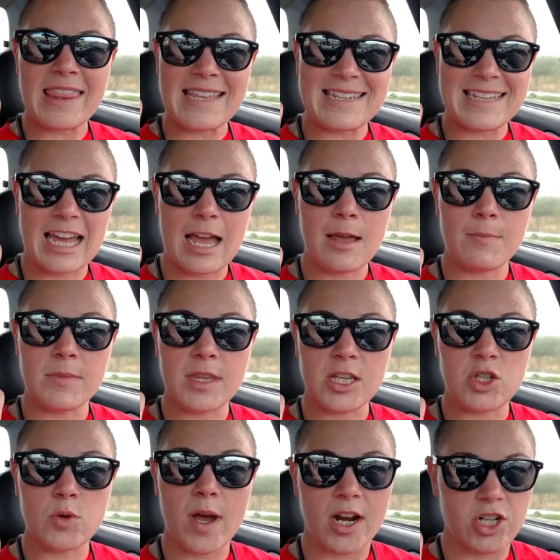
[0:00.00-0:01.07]
the time that
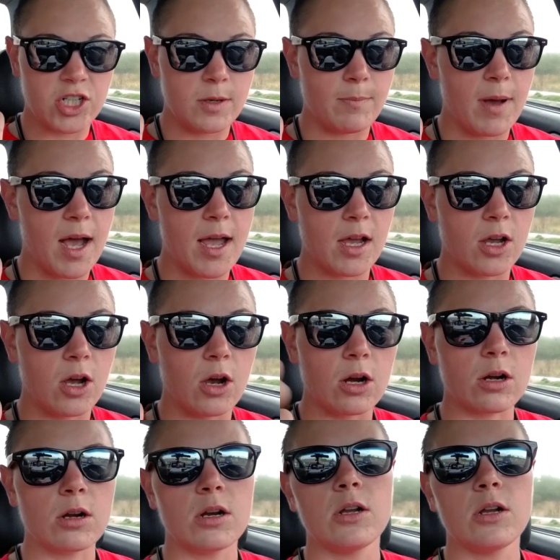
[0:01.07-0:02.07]
you actually buy a car.